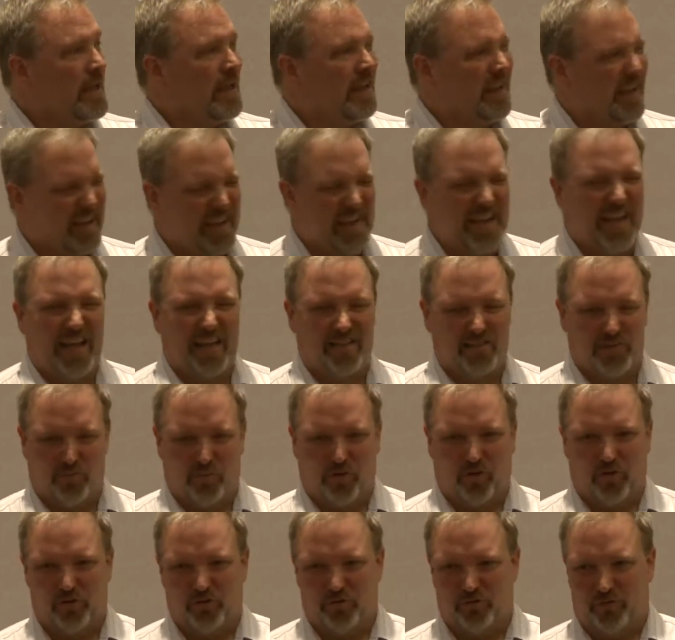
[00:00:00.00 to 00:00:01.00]
Now, he had some
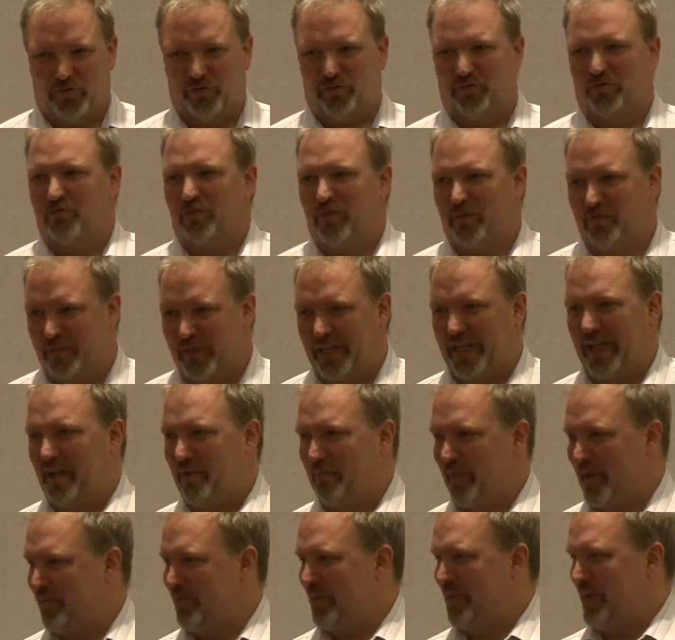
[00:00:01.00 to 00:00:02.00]
personal issues, so again, it
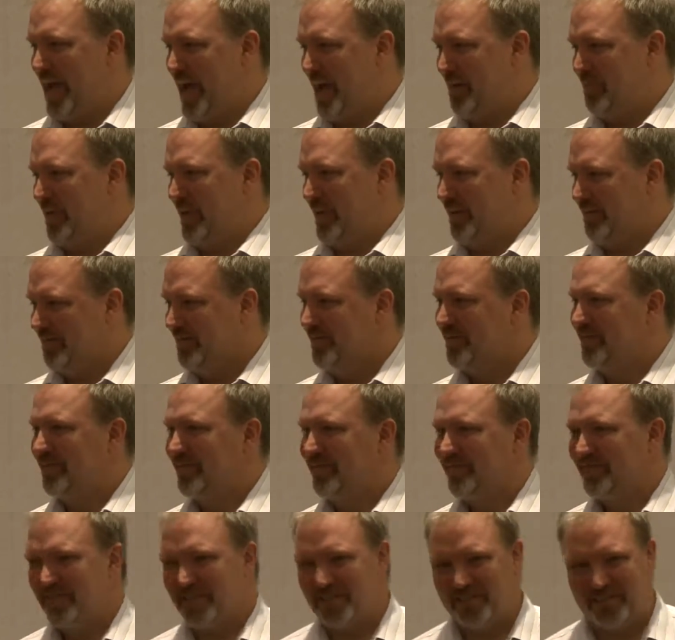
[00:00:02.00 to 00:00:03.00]
made me happy
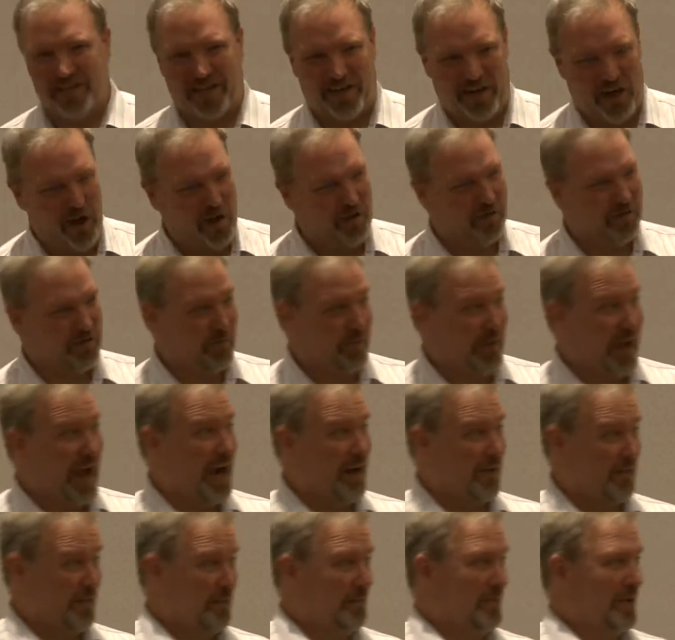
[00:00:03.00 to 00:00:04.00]
to say no, to
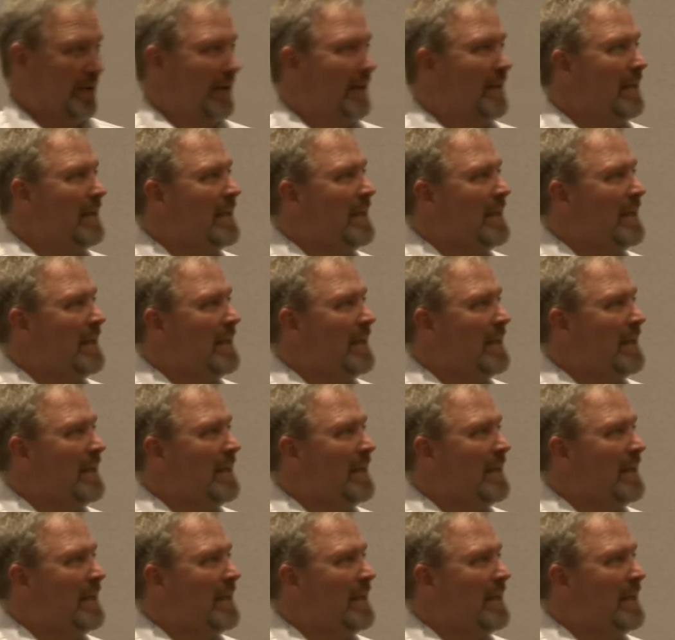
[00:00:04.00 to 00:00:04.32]
fire them, but